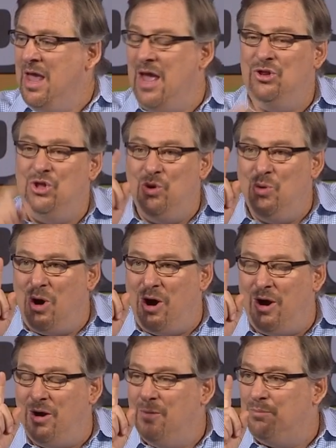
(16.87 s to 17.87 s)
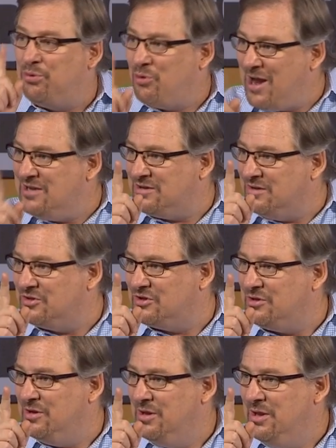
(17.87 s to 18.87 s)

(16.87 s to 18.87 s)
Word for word: and you are priceless,